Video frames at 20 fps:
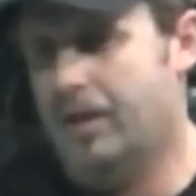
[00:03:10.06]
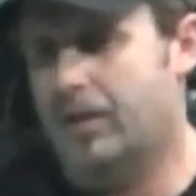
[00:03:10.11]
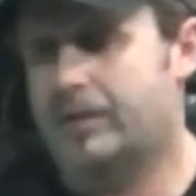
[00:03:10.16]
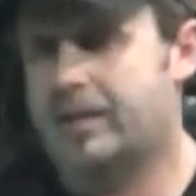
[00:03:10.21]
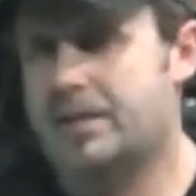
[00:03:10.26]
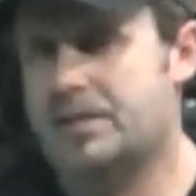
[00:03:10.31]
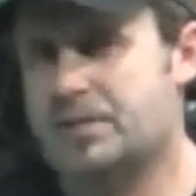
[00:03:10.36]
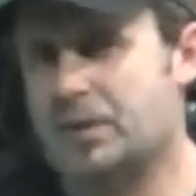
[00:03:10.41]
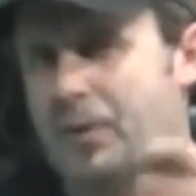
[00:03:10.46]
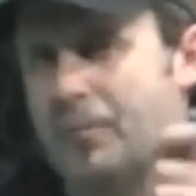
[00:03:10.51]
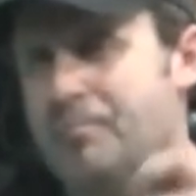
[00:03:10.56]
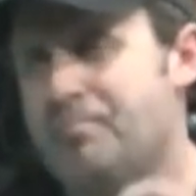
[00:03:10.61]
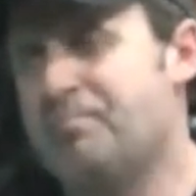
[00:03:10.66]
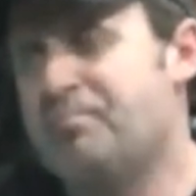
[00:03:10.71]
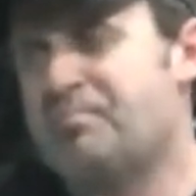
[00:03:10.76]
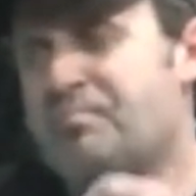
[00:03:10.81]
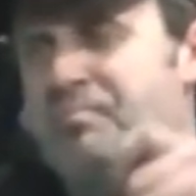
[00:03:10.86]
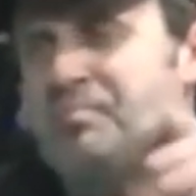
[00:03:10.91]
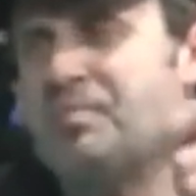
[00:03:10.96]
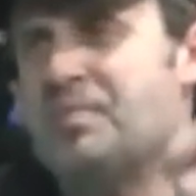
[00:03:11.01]
Okay, so
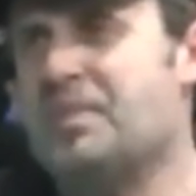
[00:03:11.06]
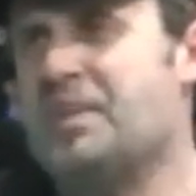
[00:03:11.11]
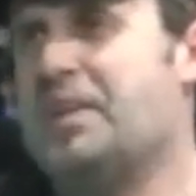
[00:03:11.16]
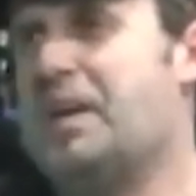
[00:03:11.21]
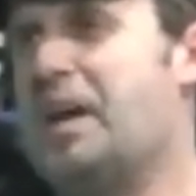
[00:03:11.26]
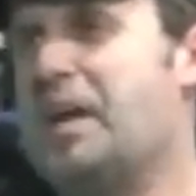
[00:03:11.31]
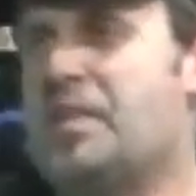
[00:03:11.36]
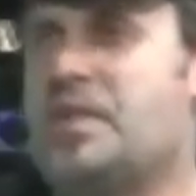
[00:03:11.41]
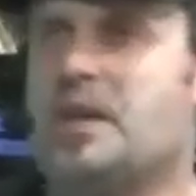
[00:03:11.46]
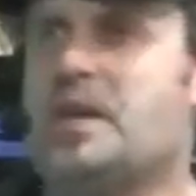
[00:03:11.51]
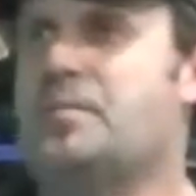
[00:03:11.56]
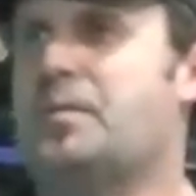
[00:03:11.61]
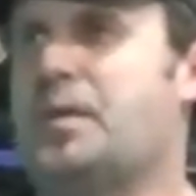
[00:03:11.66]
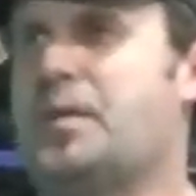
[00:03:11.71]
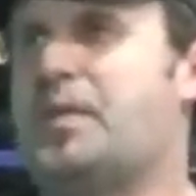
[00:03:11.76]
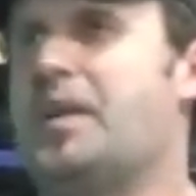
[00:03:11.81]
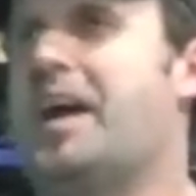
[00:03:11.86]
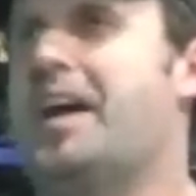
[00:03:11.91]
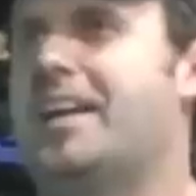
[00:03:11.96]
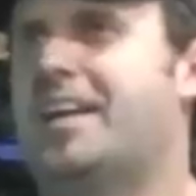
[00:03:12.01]
you kind of think
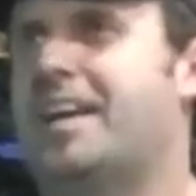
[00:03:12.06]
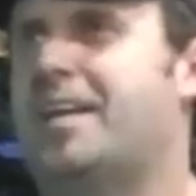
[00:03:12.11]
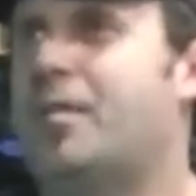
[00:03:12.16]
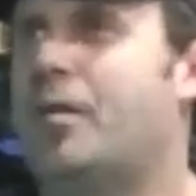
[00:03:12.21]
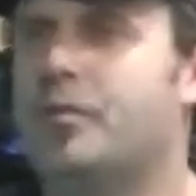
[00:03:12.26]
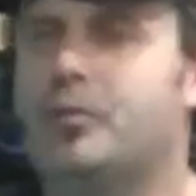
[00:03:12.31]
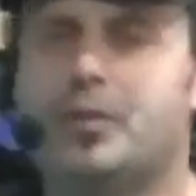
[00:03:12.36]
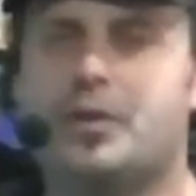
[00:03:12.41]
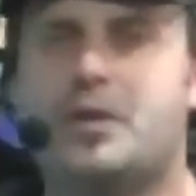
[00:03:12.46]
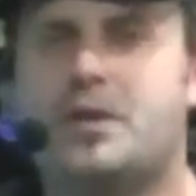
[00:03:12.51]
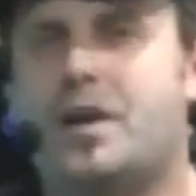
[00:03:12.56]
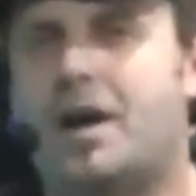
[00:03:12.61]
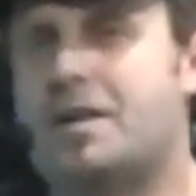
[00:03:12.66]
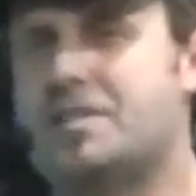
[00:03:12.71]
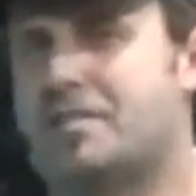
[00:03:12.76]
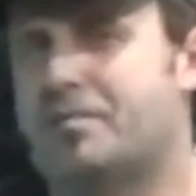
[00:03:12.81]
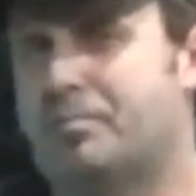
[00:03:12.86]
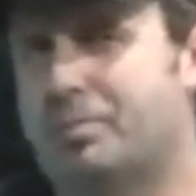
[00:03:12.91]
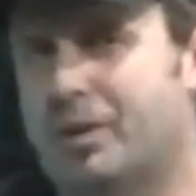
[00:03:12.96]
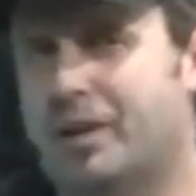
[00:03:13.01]
about that, and hopefully you
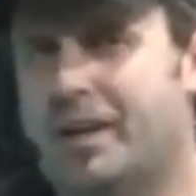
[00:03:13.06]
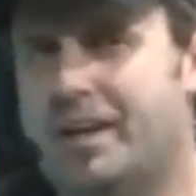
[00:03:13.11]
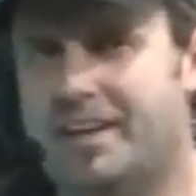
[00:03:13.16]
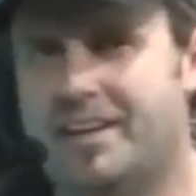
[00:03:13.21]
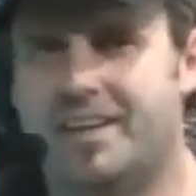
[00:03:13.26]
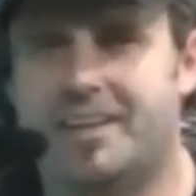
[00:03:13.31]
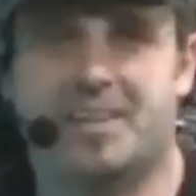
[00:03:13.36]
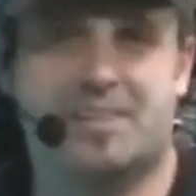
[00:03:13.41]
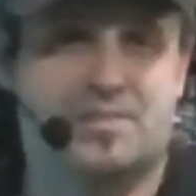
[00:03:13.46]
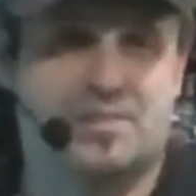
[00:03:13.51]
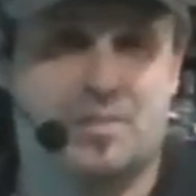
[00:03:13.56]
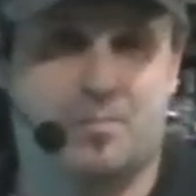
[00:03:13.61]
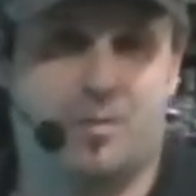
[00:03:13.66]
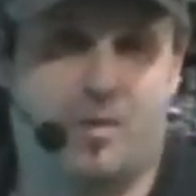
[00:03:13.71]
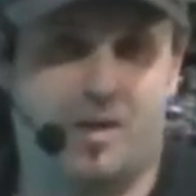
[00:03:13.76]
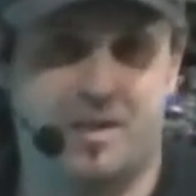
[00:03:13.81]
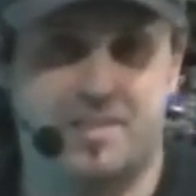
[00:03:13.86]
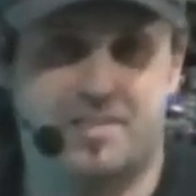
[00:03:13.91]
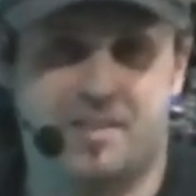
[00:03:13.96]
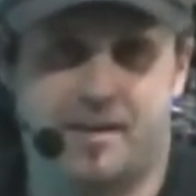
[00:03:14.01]
guys have played in some
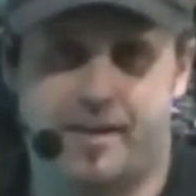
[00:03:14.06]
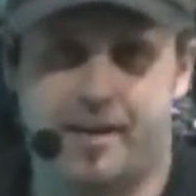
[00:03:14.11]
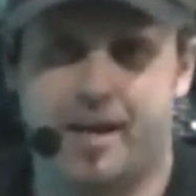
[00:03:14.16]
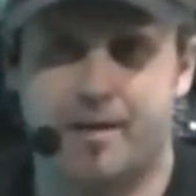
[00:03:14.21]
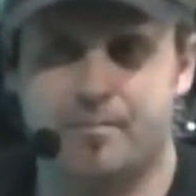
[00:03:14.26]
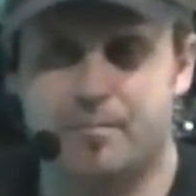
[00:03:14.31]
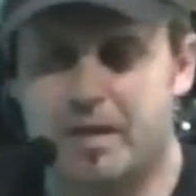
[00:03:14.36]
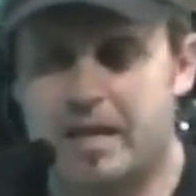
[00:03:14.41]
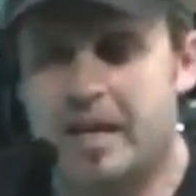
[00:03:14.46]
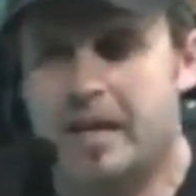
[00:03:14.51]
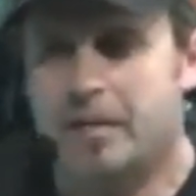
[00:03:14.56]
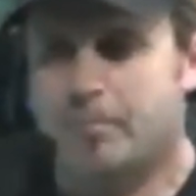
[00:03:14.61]
odd time.